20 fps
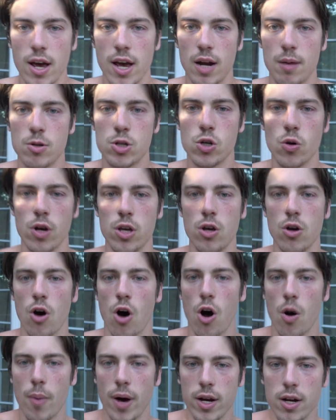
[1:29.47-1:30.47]
and I'm showing you
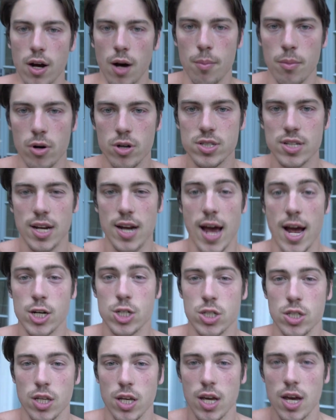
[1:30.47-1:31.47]
all my numbers, and
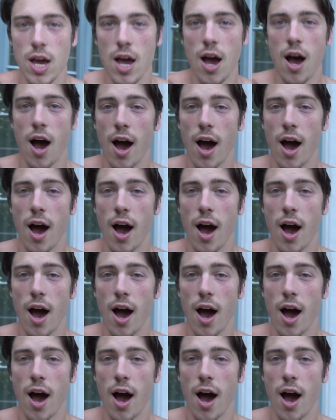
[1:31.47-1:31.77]
actually,